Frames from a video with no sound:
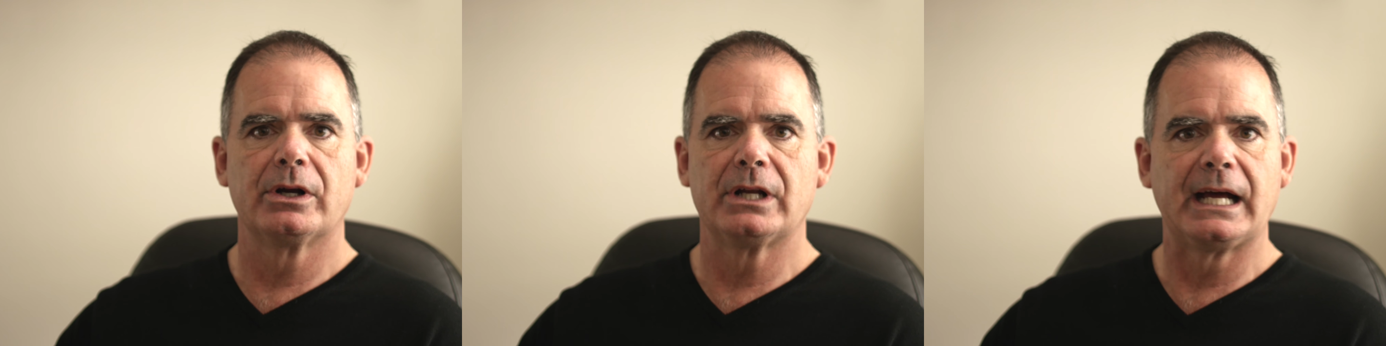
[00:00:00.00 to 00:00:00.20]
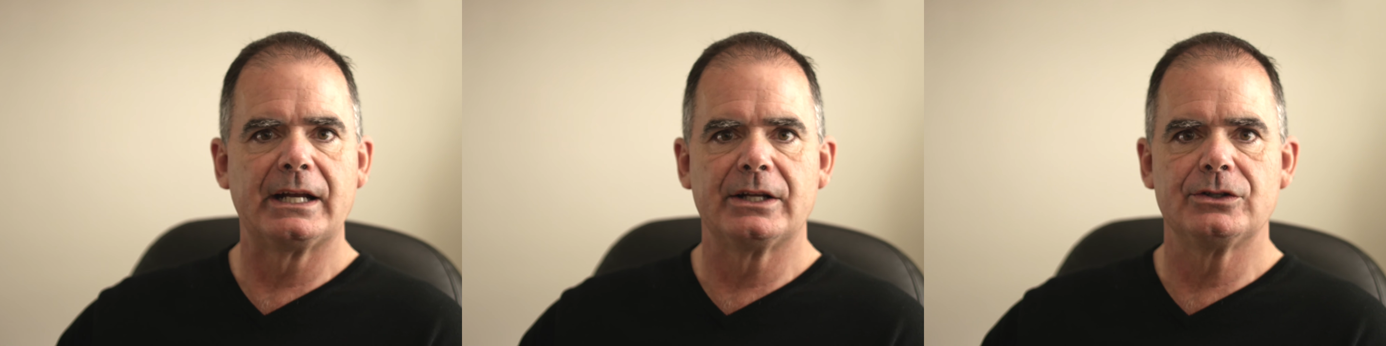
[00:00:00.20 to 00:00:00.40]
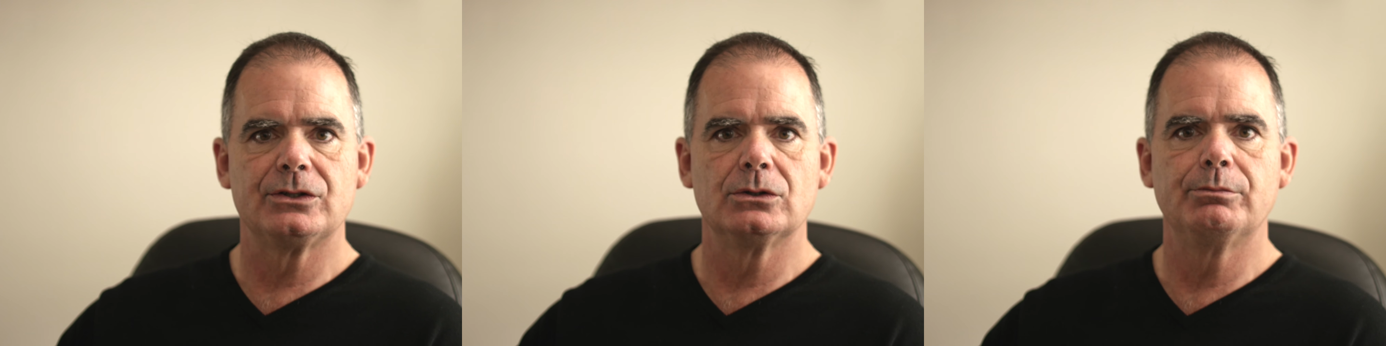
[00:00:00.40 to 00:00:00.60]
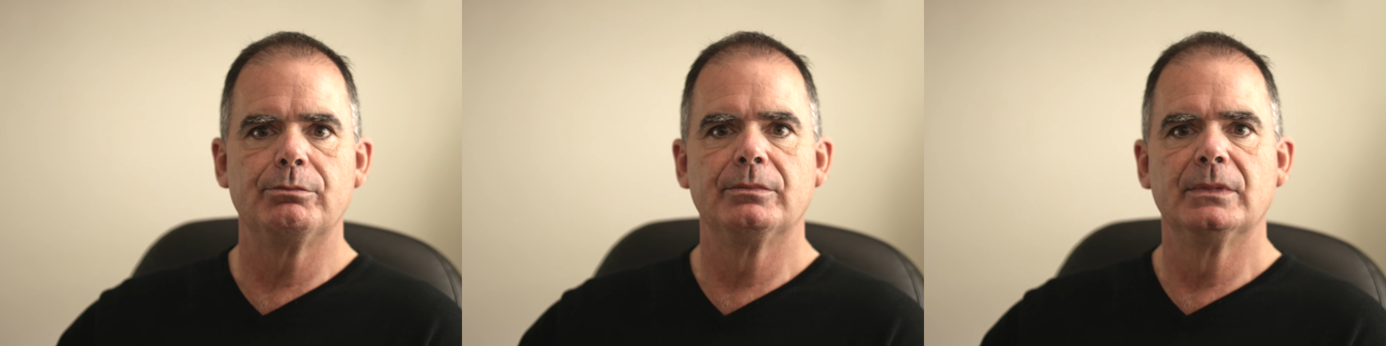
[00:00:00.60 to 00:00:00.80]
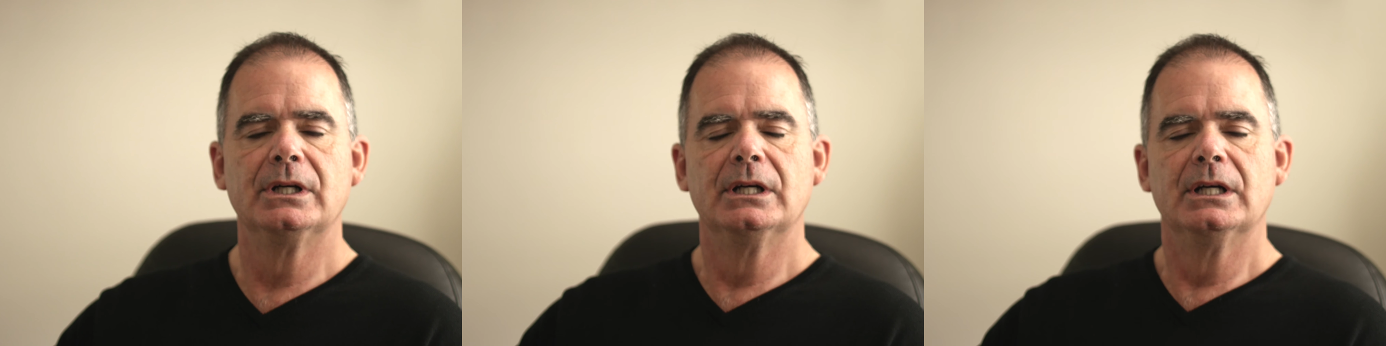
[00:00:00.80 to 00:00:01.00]
and I had a Zoom
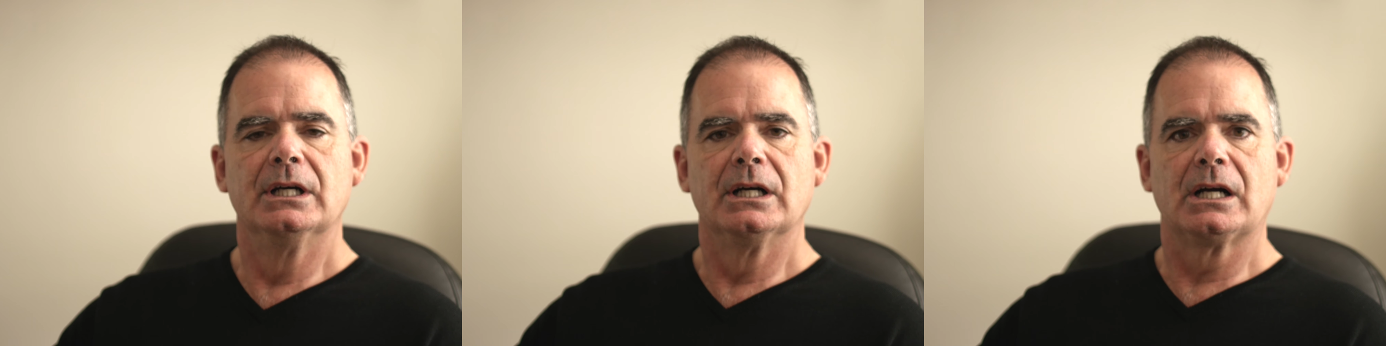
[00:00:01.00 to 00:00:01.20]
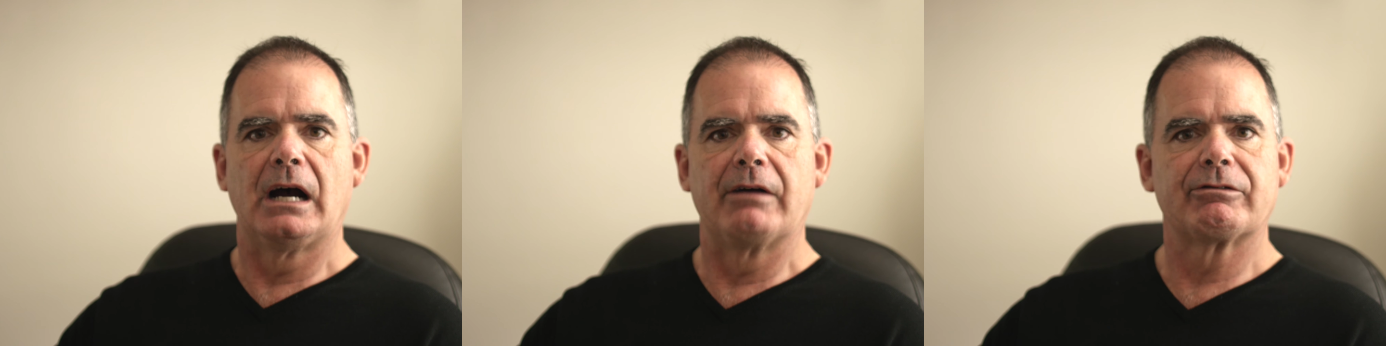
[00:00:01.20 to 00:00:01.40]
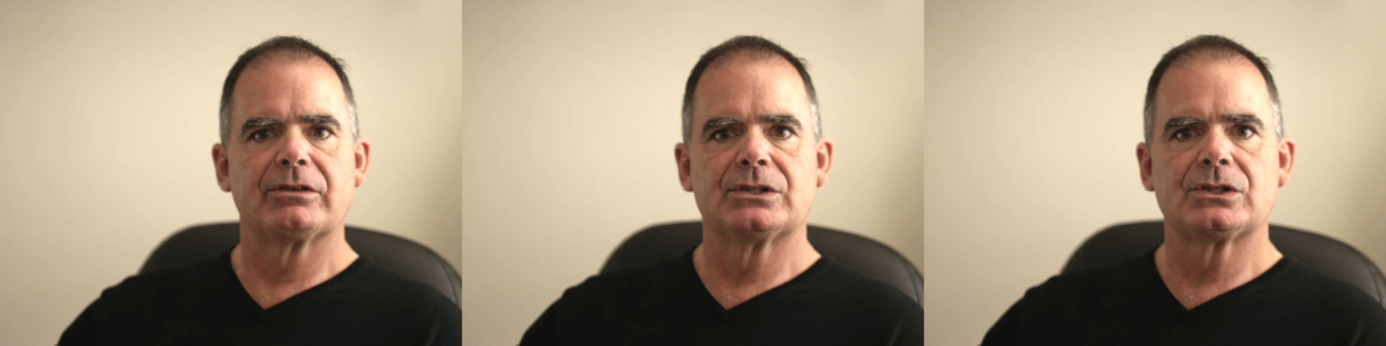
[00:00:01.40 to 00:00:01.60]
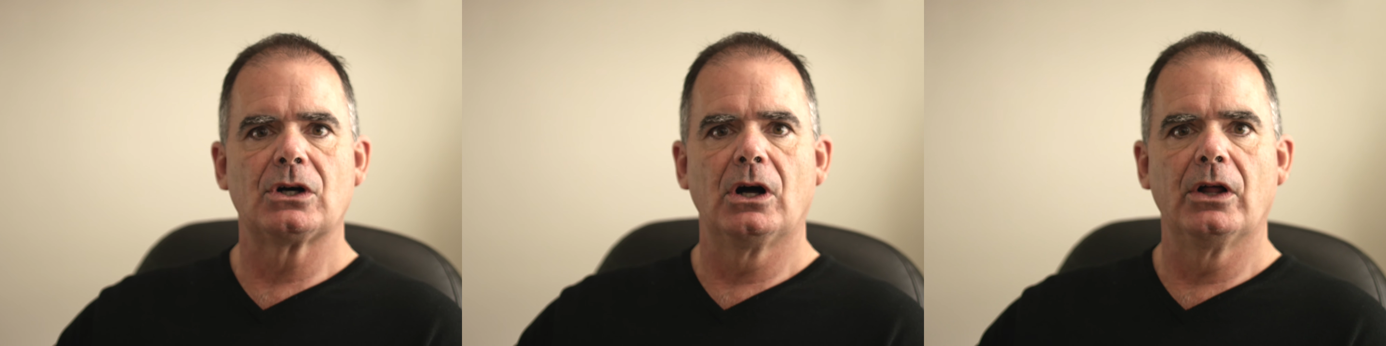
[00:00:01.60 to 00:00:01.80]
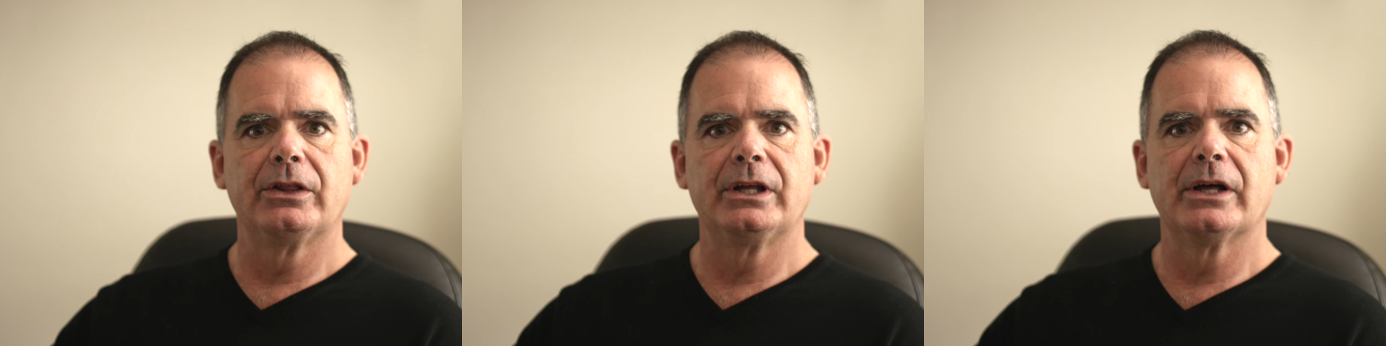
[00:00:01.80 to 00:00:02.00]
conference
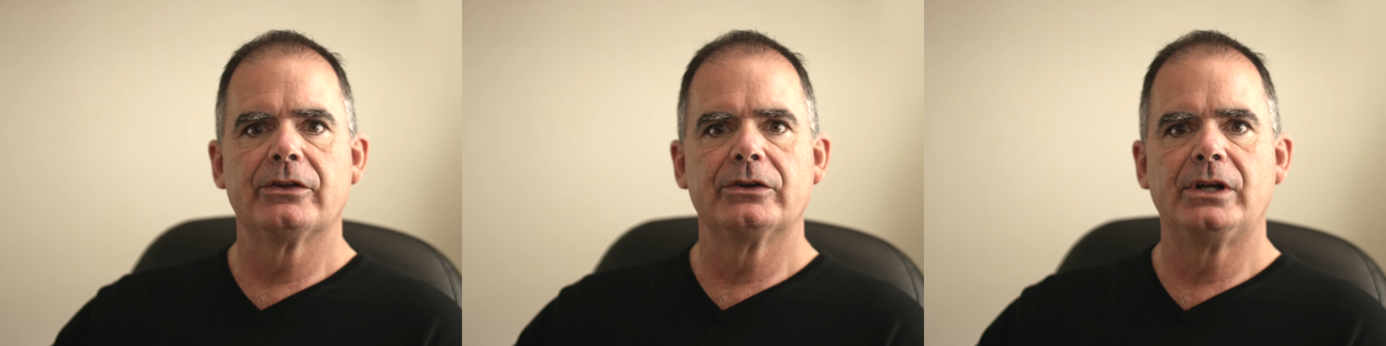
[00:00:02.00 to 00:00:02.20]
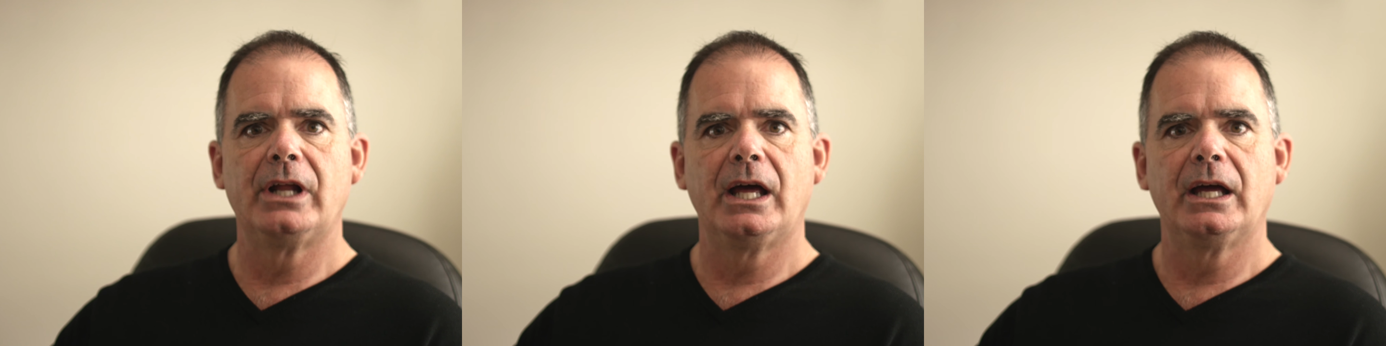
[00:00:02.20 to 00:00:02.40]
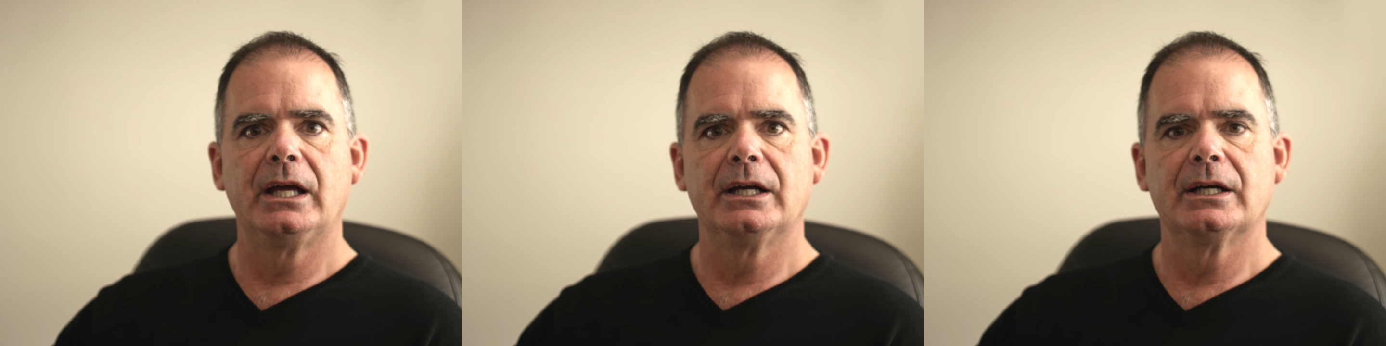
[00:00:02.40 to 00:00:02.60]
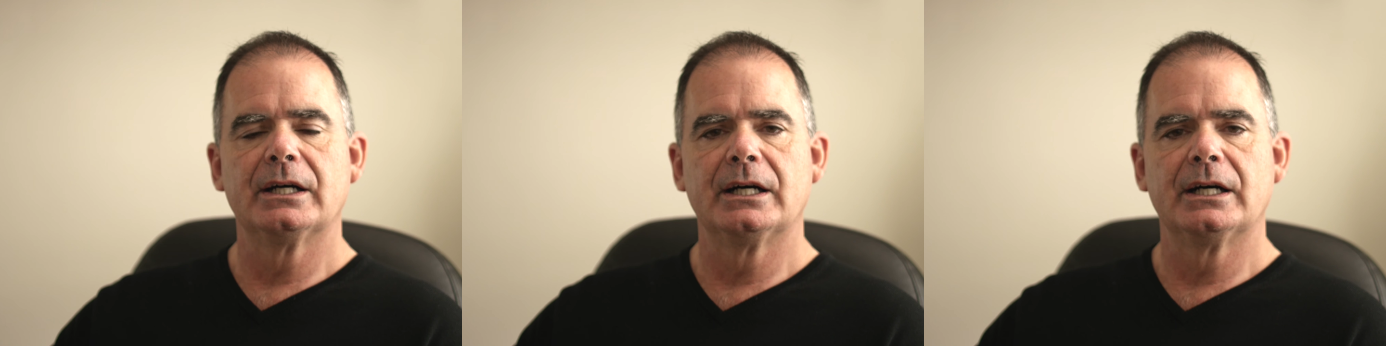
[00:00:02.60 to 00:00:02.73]
call the other day